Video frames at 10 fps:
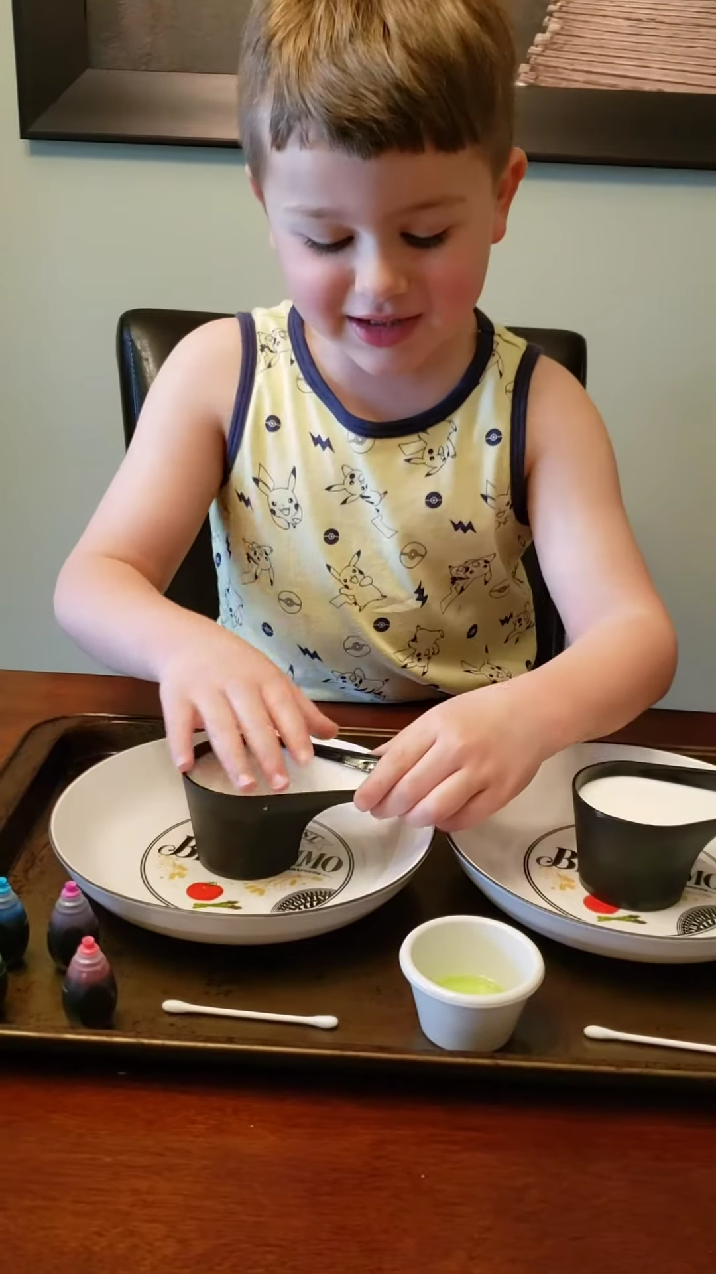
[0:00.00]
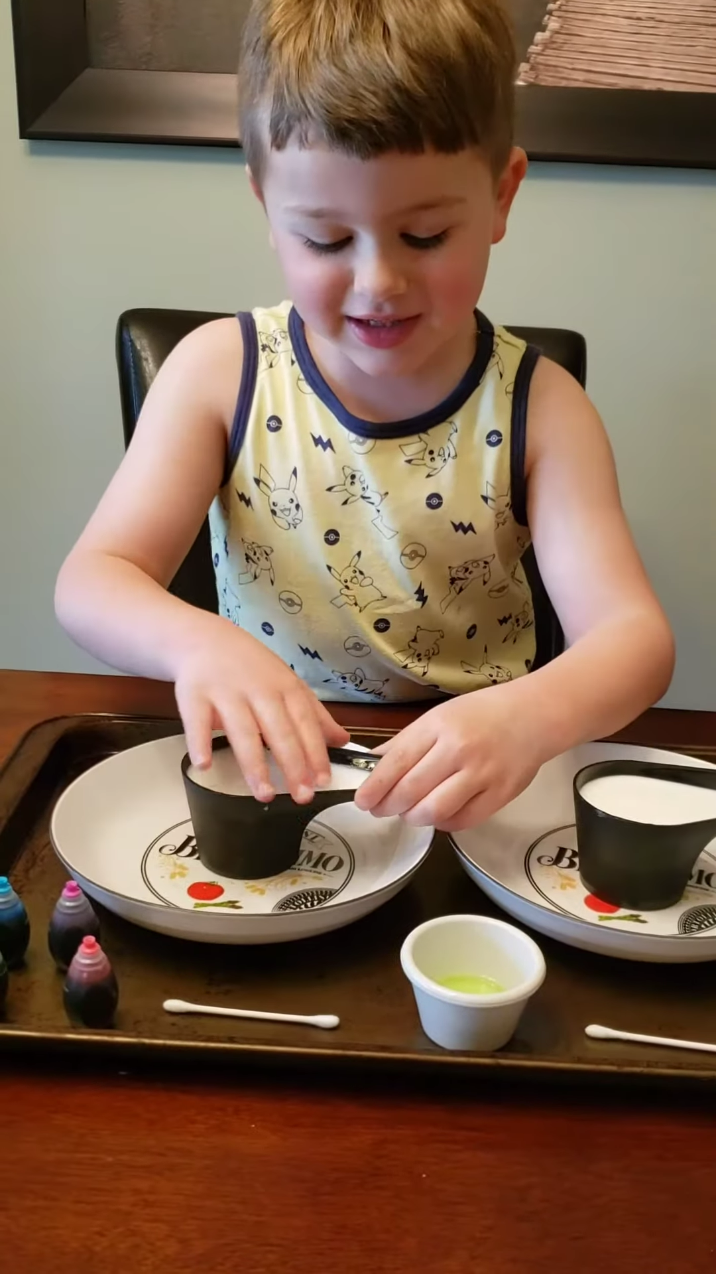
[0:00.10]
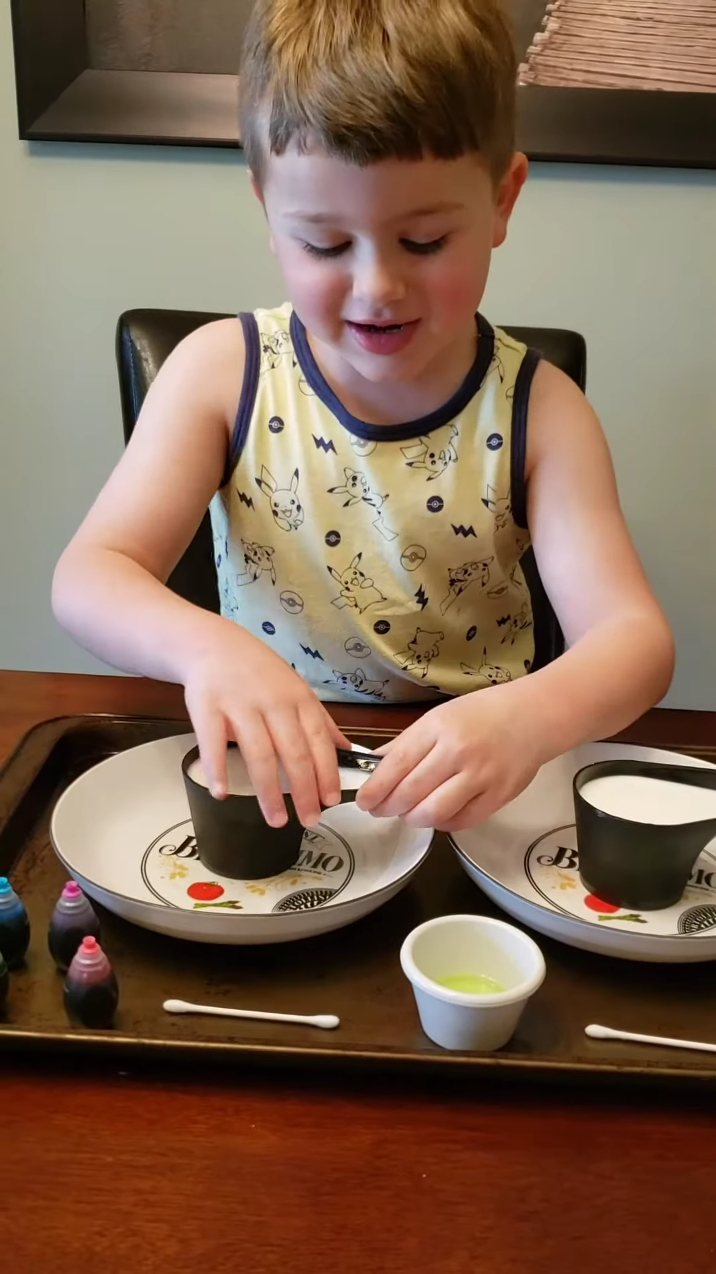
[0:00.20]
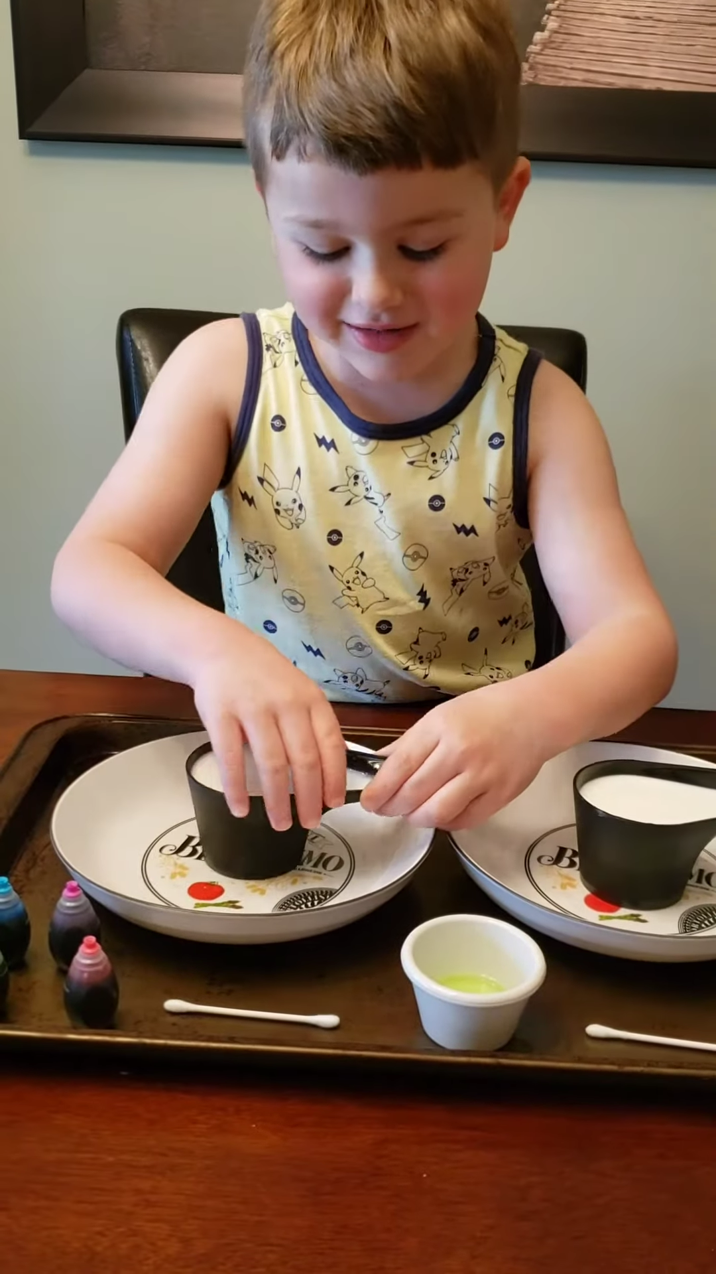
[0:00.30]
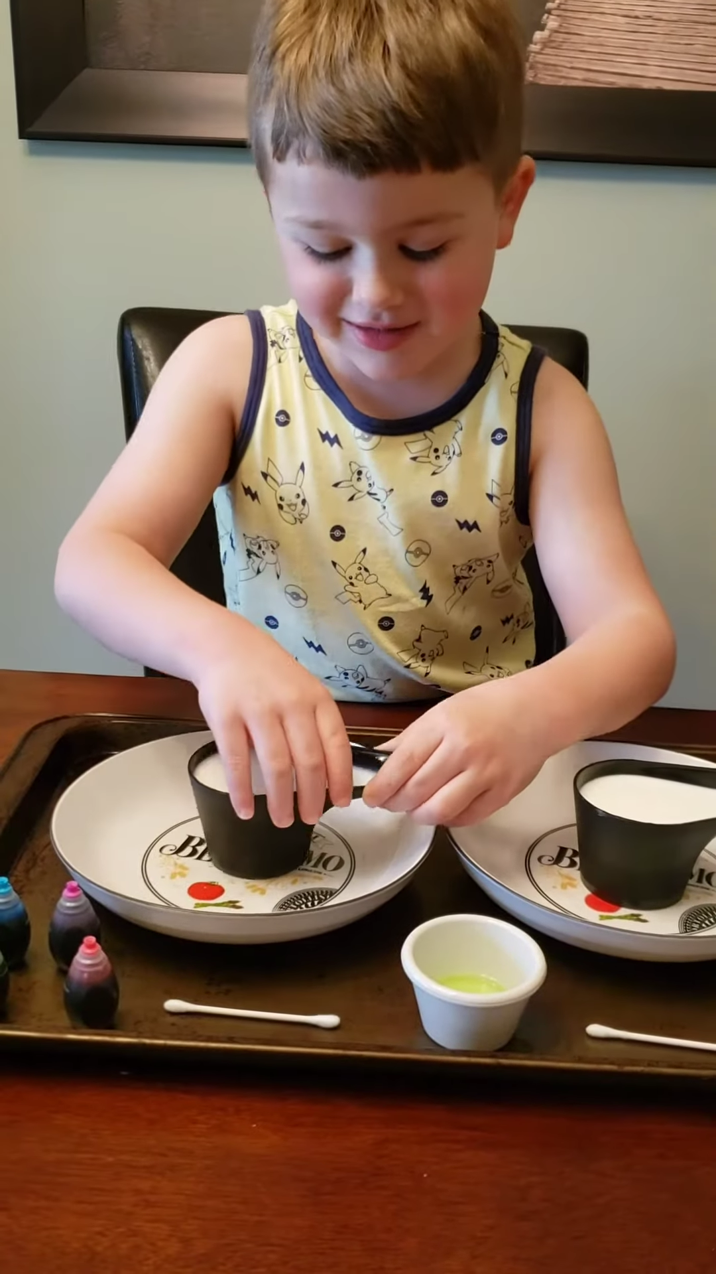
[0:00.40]

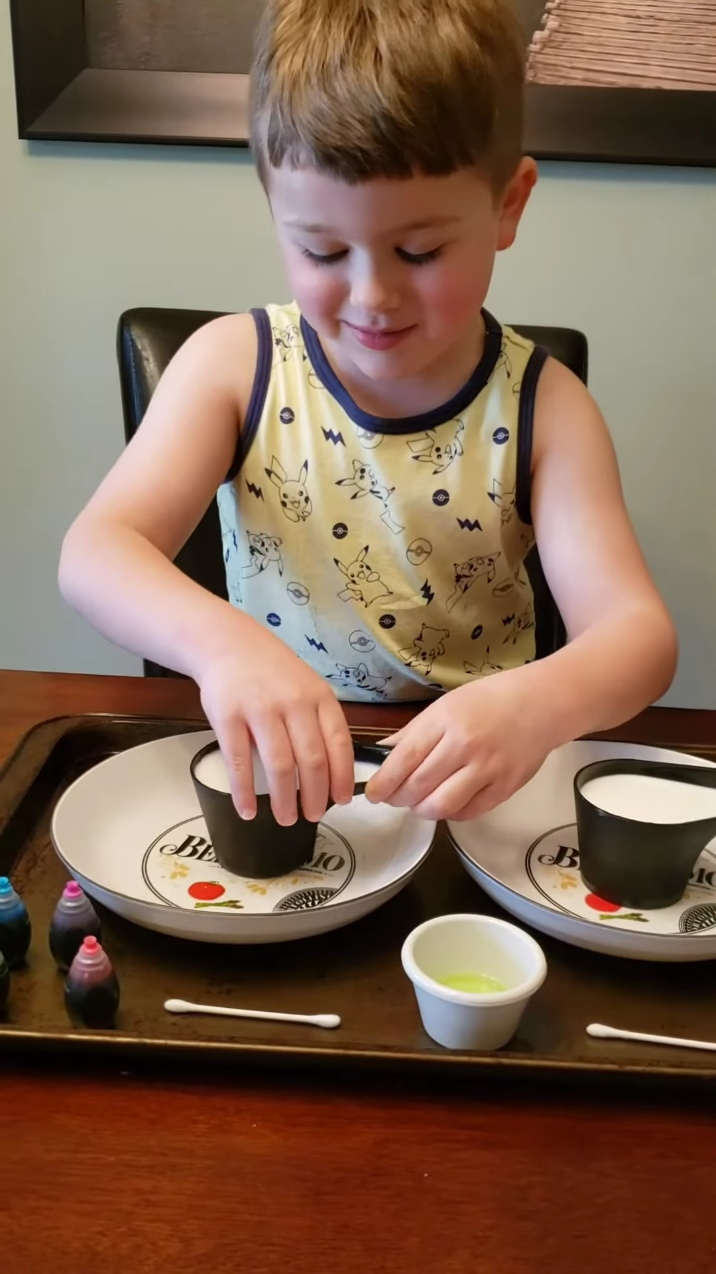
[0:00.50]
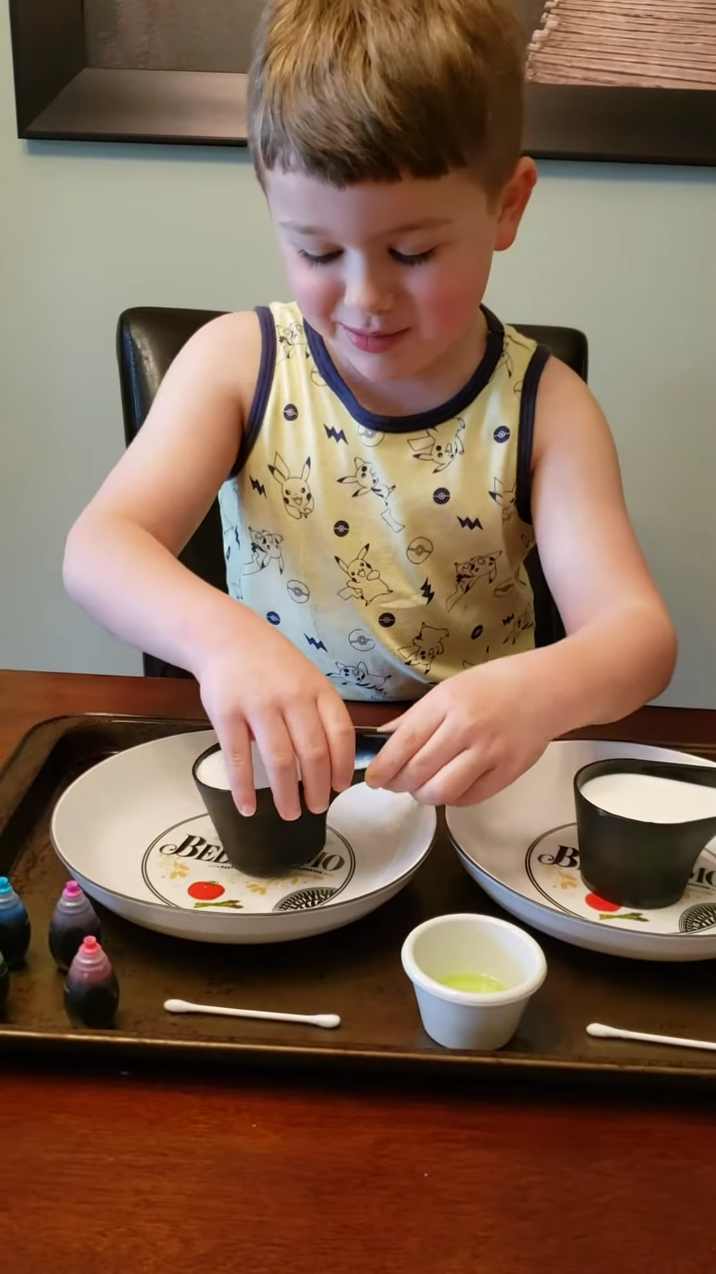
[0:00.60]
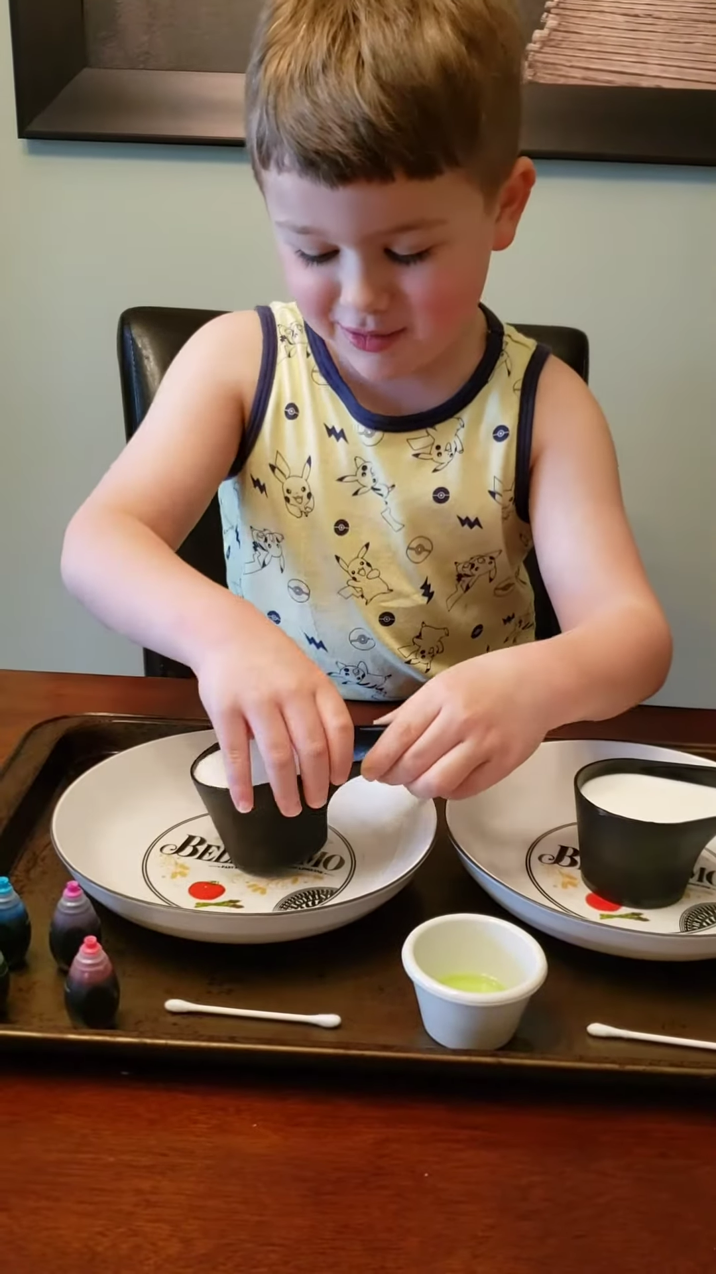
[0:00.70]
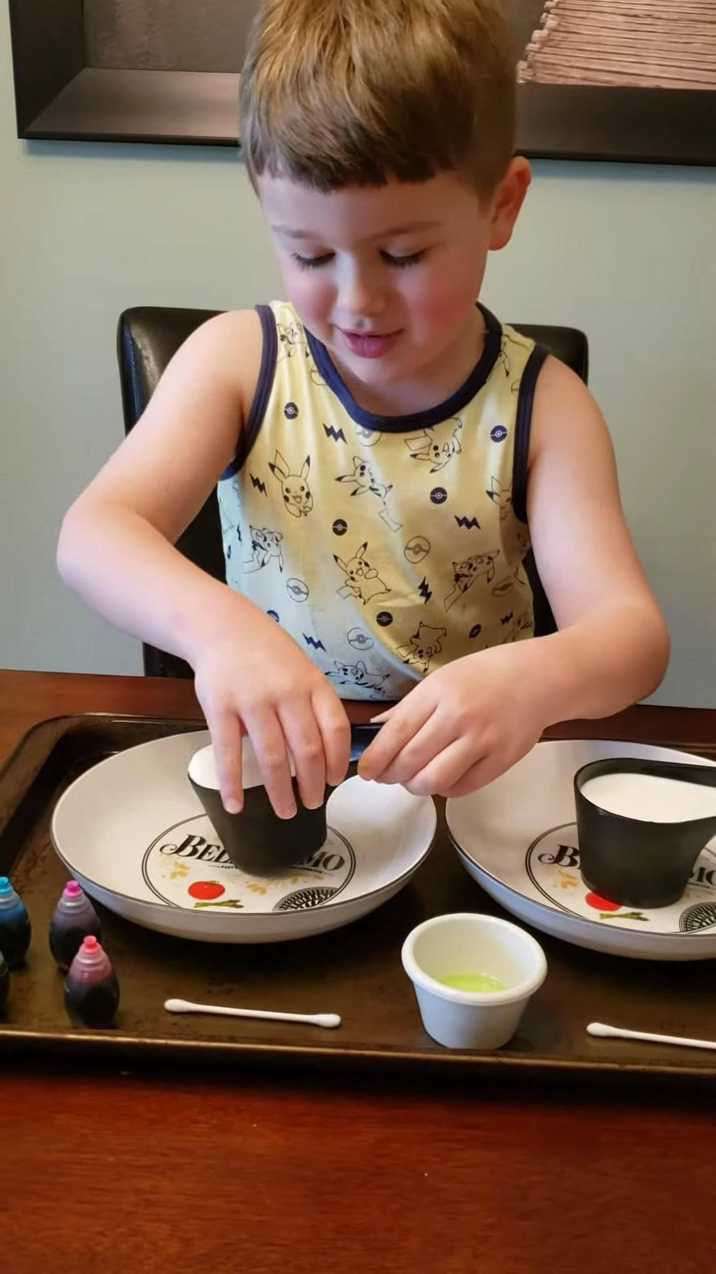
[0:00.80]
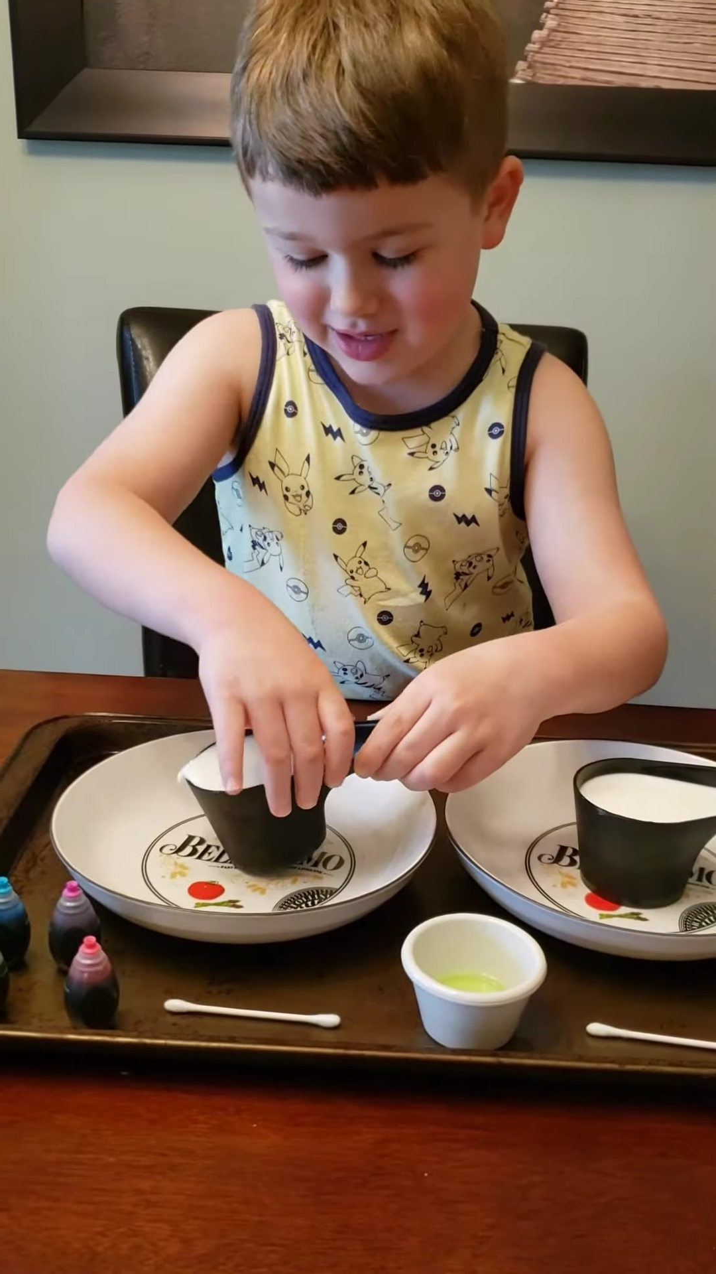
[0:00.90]
Now I'm going to pour